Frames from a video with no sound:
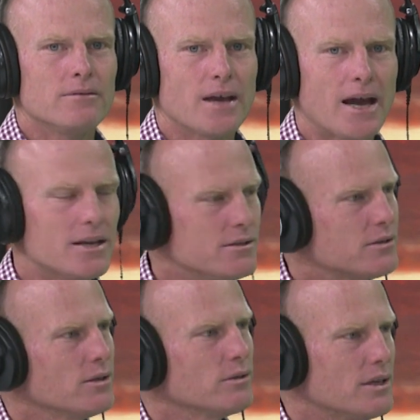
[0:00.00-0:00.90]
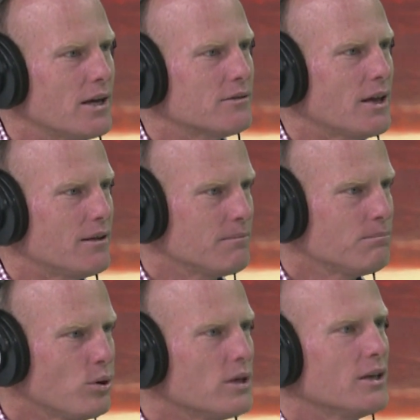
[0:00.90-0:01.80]
Dad instilled in us that
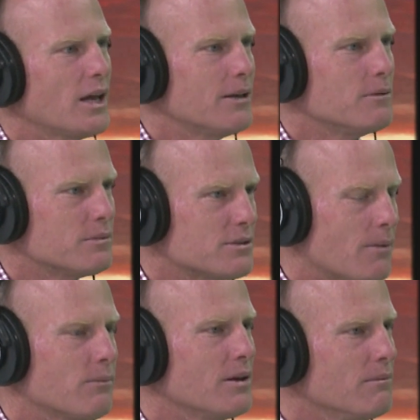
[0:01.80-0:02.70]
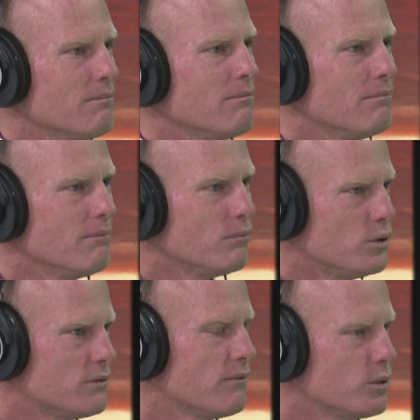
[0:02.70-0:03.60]
putting your name to something
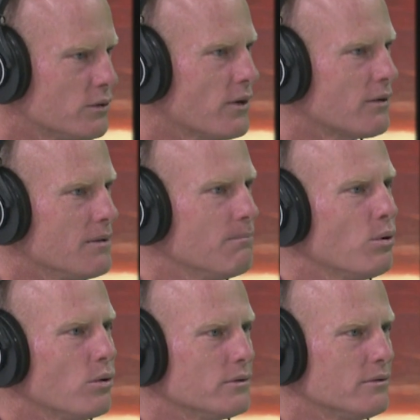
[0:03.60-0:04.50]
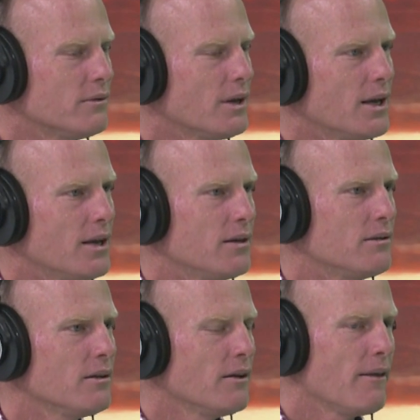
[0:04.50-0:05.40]
was very important, and